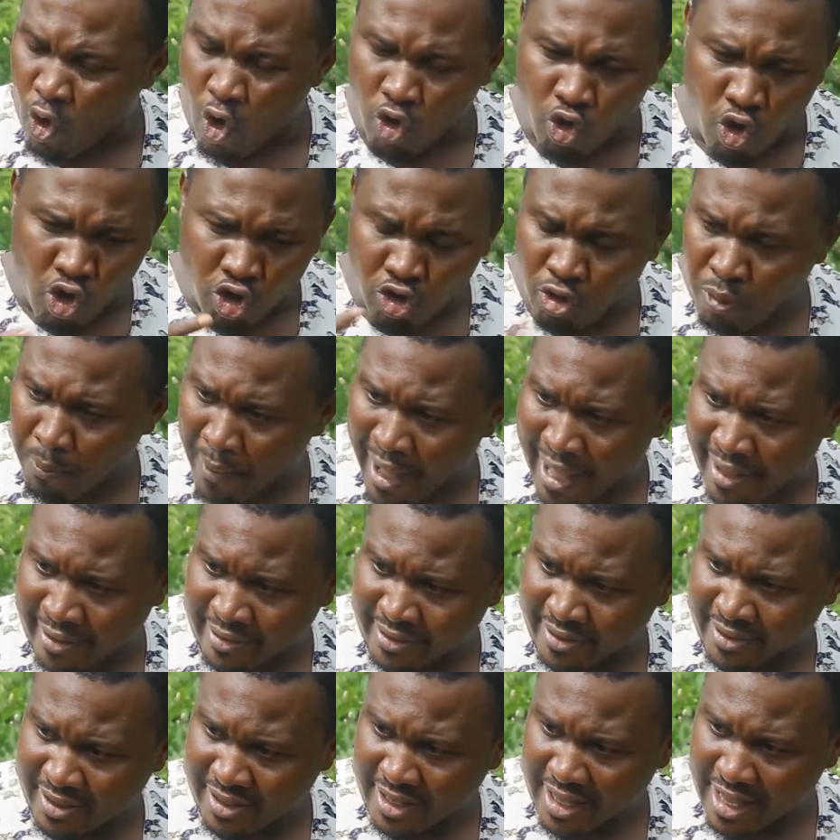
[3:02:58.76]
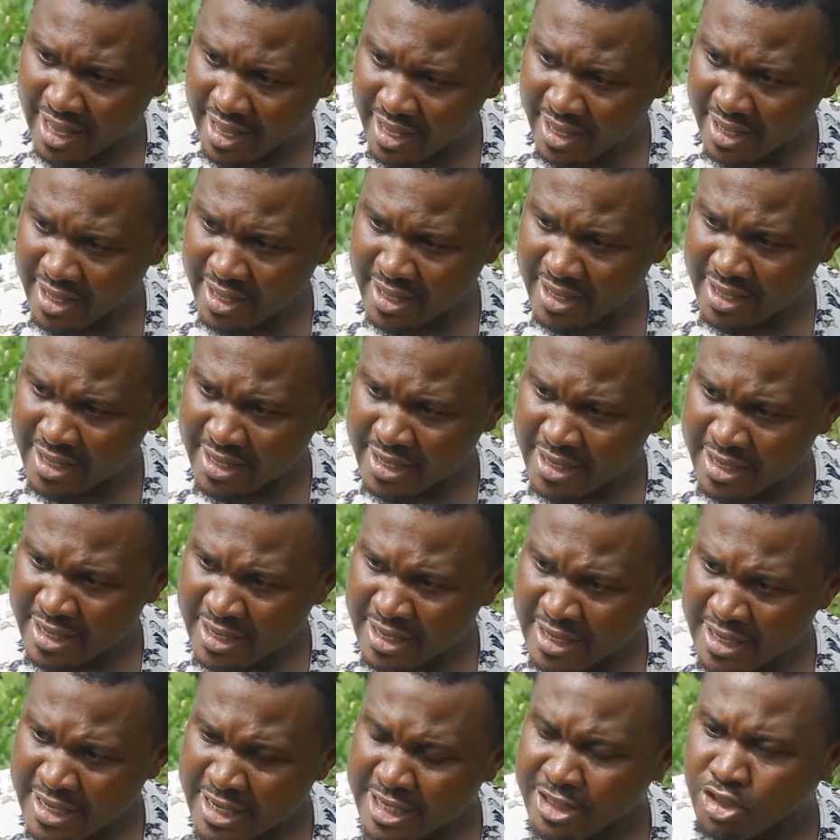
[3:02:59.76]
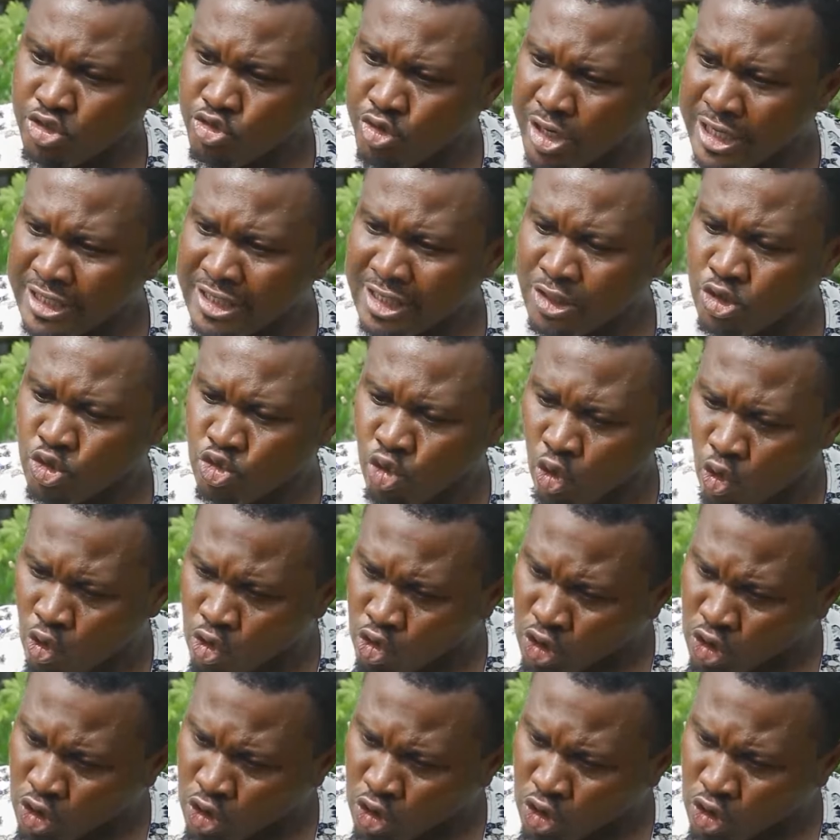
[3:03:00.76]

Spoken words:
or concubine, eh? Is reason to